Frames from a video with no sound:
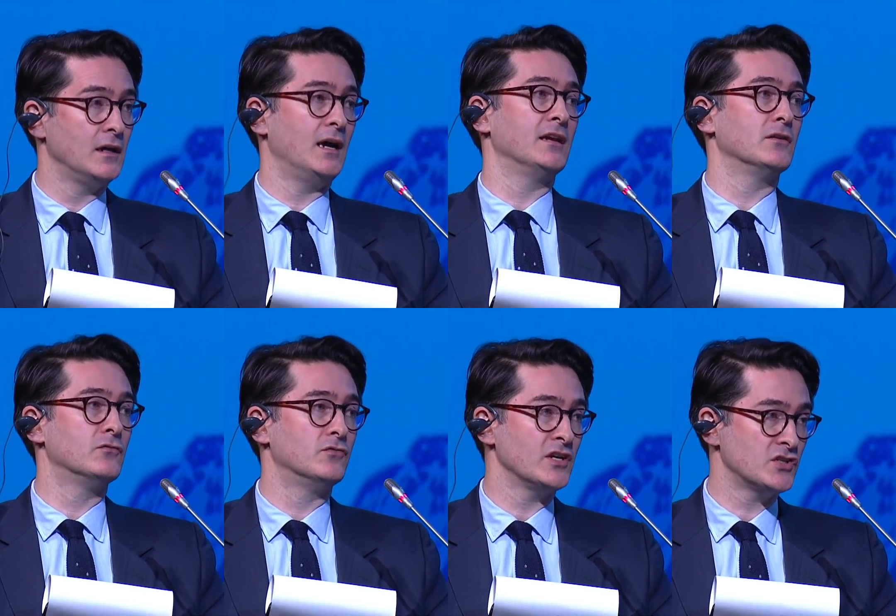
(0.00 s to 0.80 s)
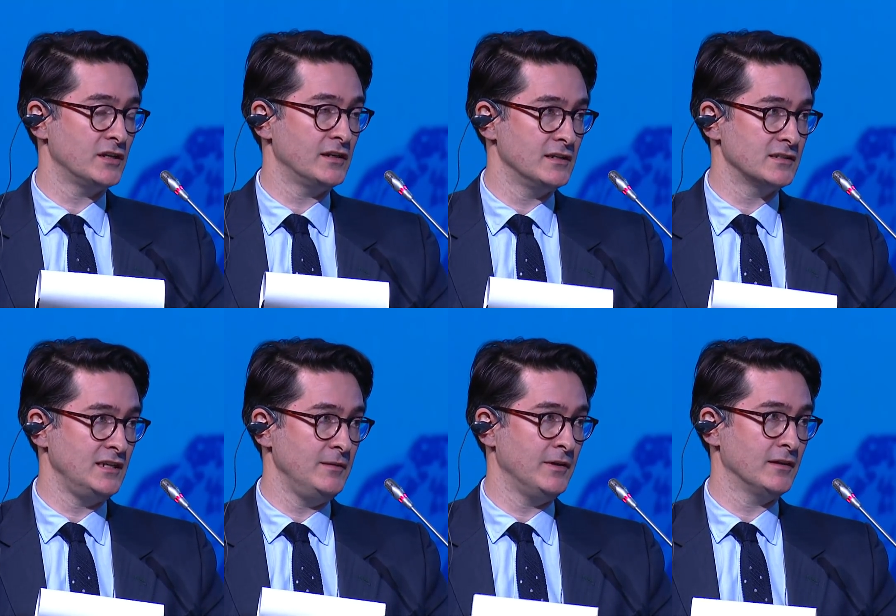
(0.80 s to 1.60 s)
and Russia is
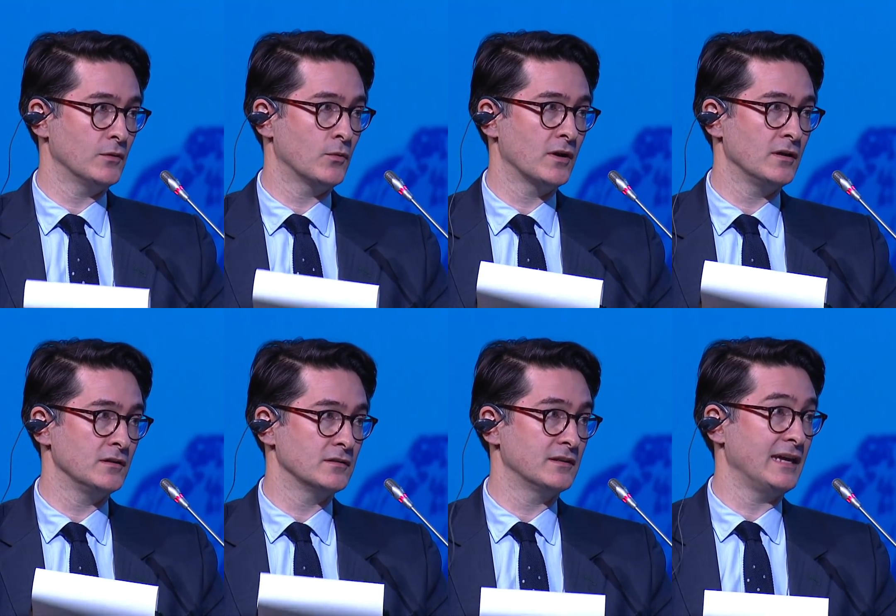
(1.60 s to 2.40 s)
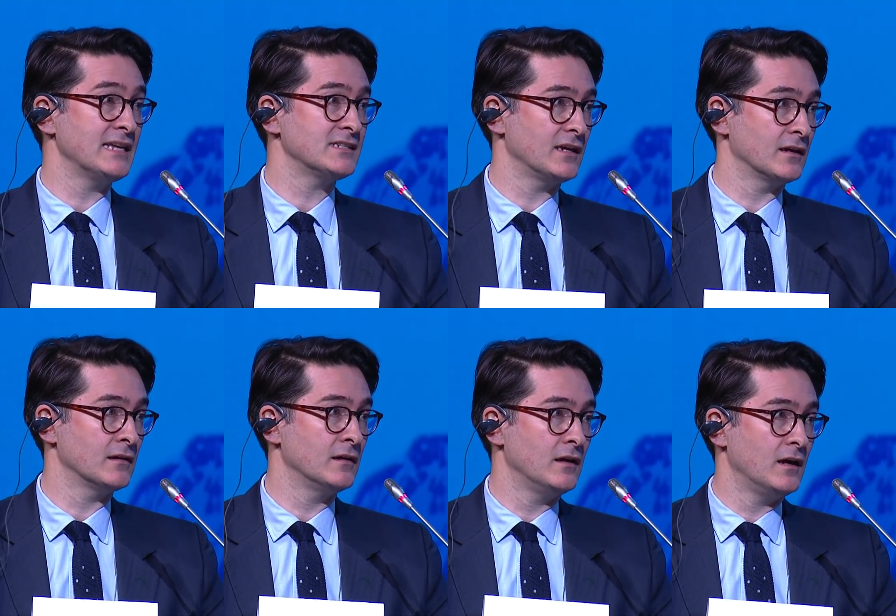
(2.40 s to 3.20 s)
keeping the world
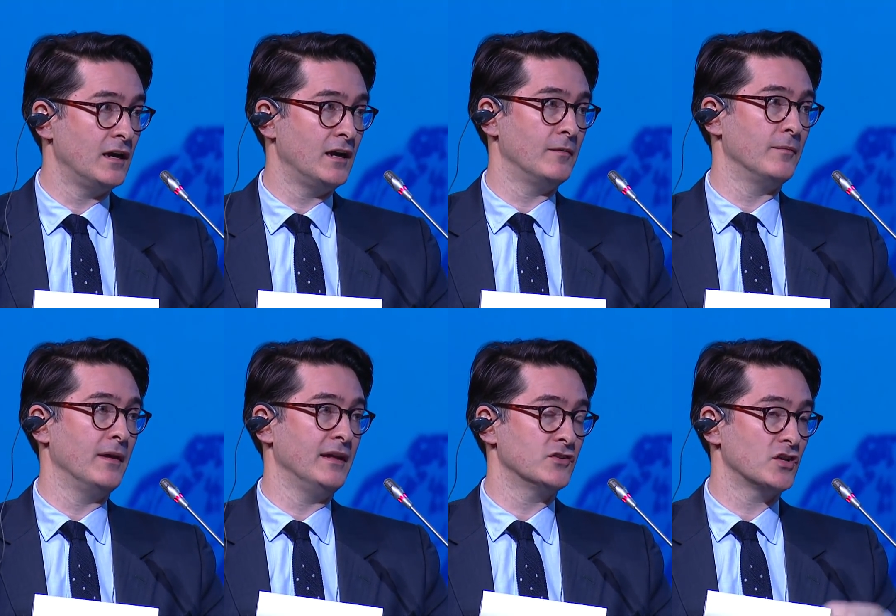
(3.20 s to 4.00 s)
guessing in